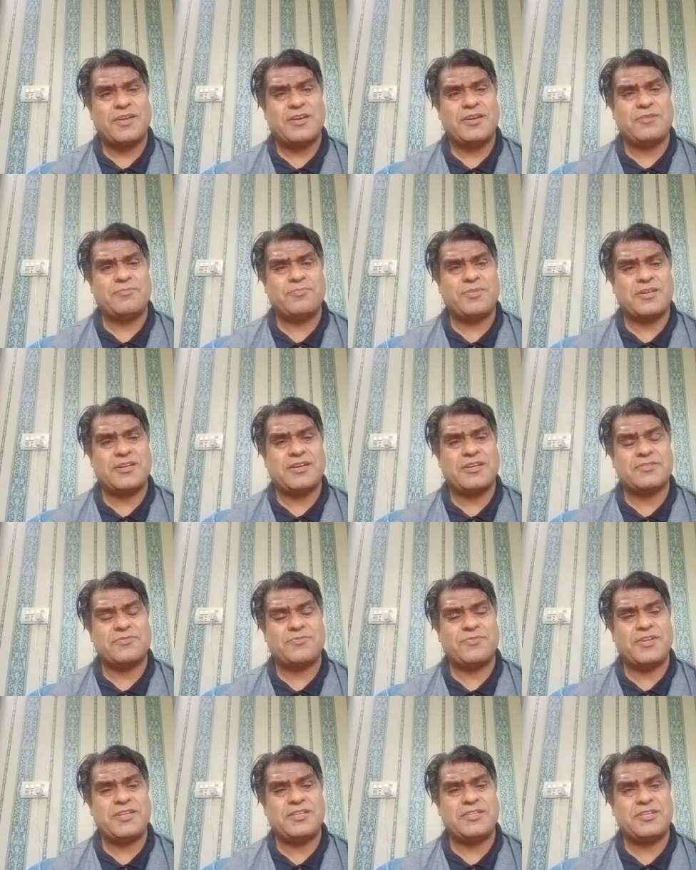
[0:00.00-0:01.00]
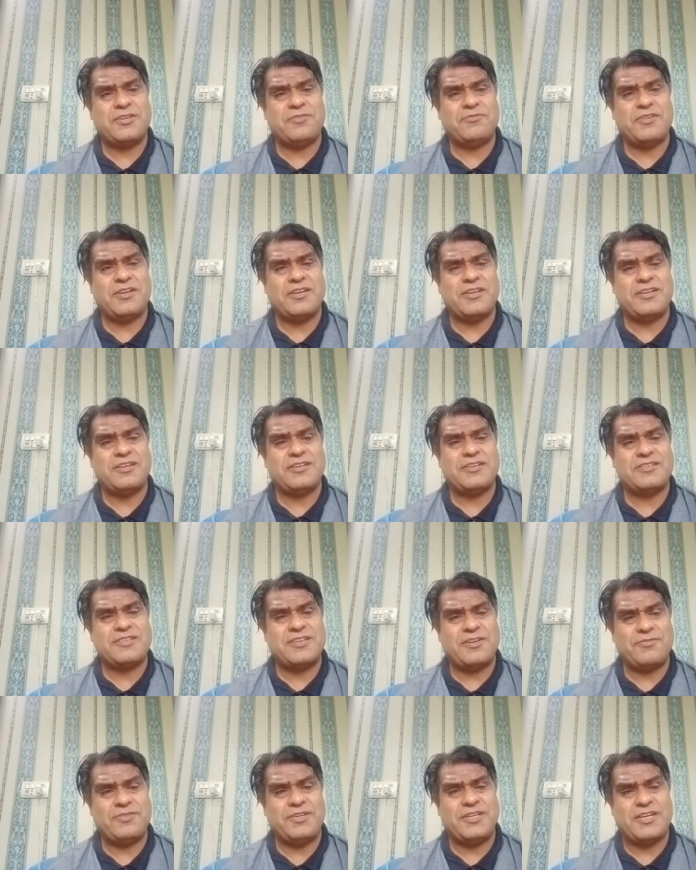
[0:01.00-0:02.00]
Uh, because when she will
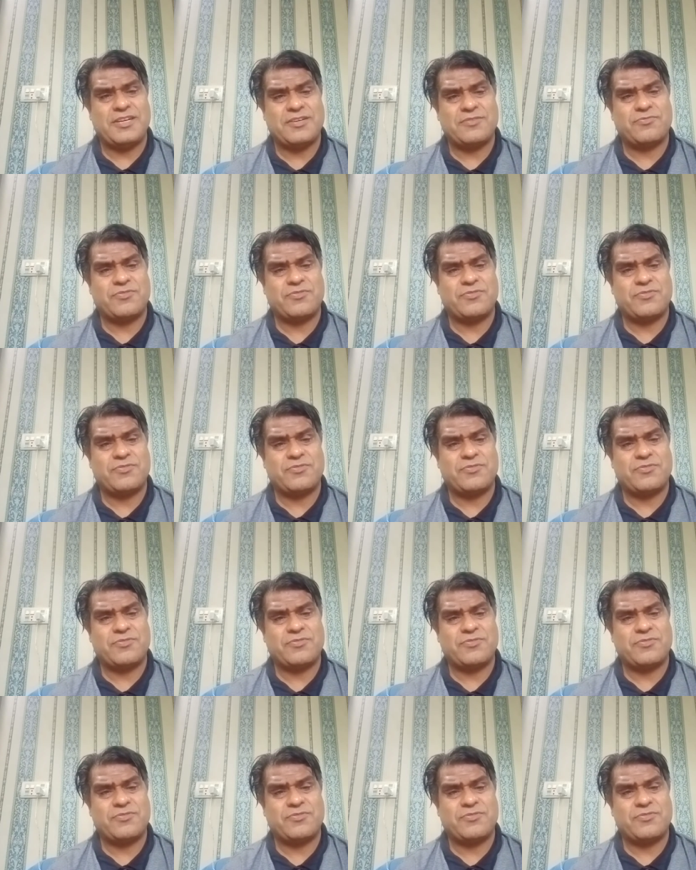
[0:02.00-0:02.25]
deviate